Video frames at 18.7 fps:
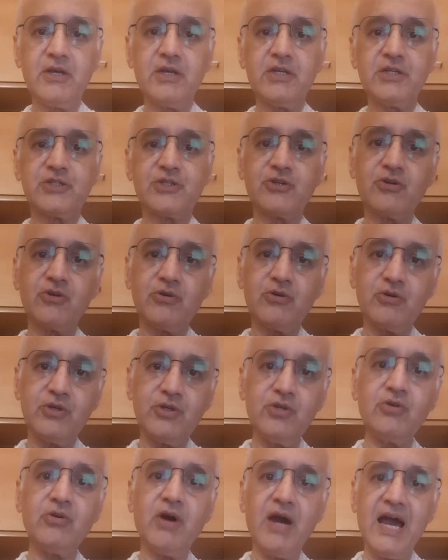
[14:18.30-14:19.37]
So
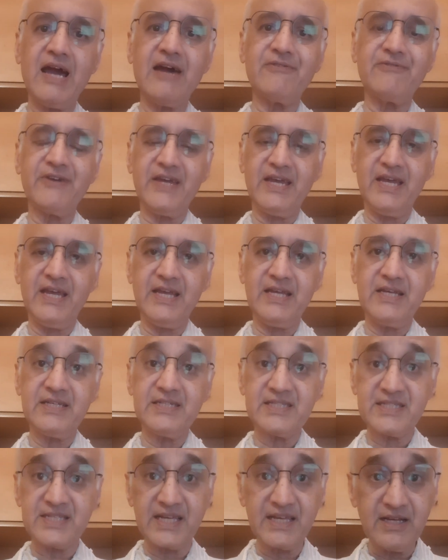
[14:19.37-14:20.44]
you have a
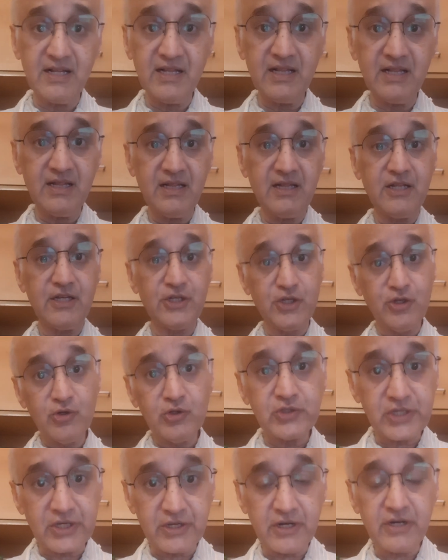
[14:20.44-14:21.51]
single
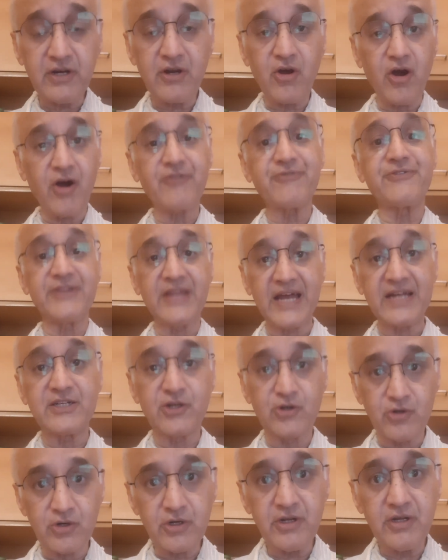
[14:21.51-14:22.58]
user of that
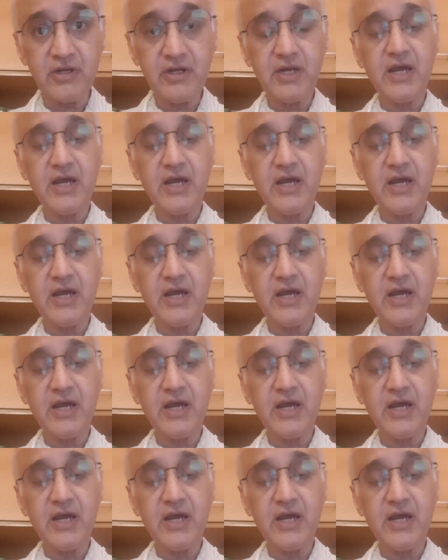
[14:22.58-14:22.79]
good